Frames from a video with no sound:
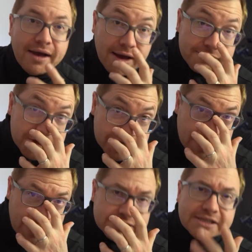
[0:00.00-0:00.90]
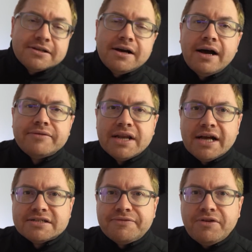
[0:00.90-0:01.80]
have just started over the
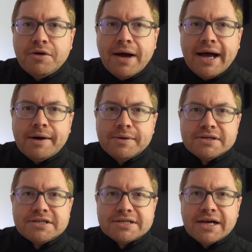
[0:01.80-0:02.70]
last few hours,